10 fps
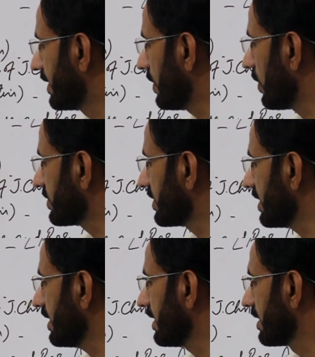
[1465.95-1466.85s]

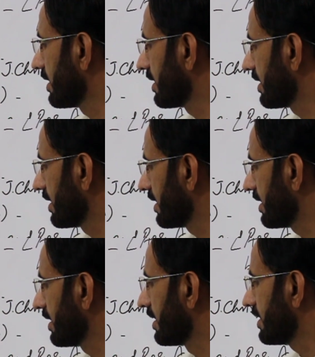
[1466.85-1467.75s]
Deoxy,
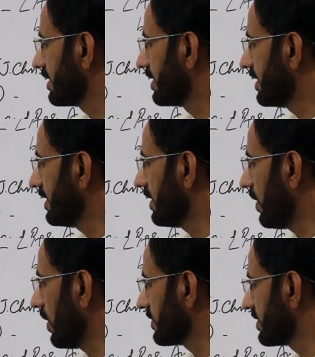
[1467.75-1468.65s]

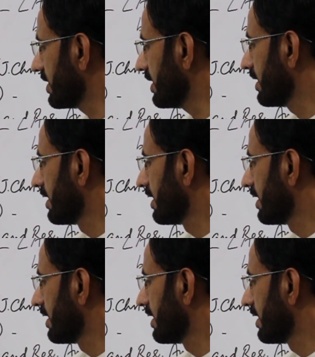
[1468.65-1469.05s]
deoxy.